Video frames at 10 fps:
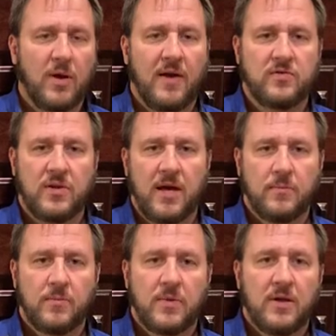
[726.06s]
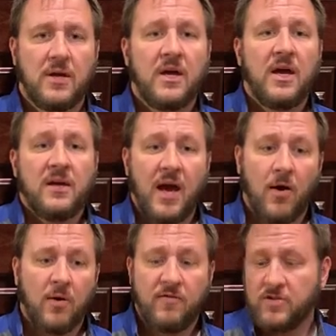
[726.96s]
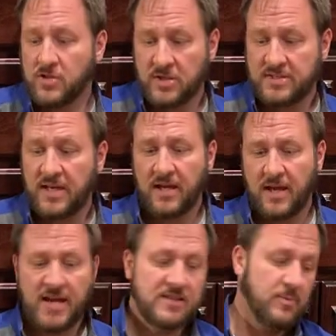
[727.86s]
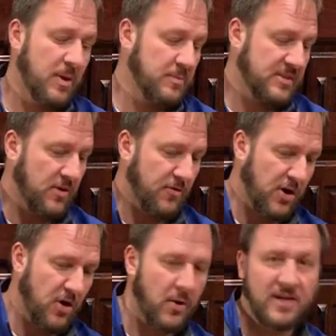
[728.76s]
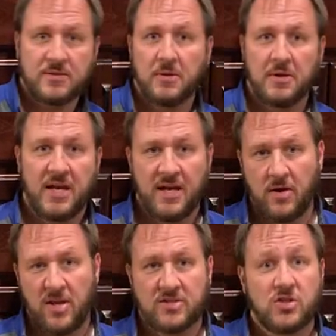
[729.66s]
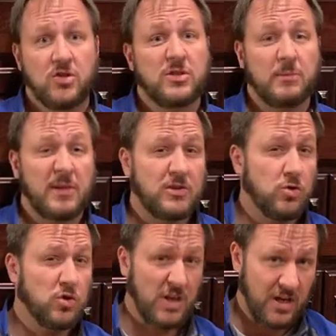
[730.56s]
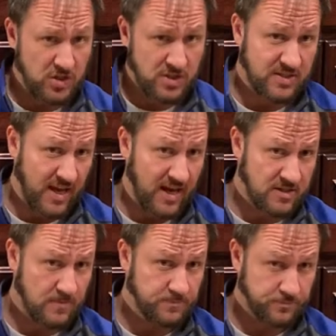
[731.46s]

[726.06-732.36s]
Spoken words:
I want after that. Now, if he's already sitting, I ask him to come and sit over here or ask him to lay down. He has to do something to change his state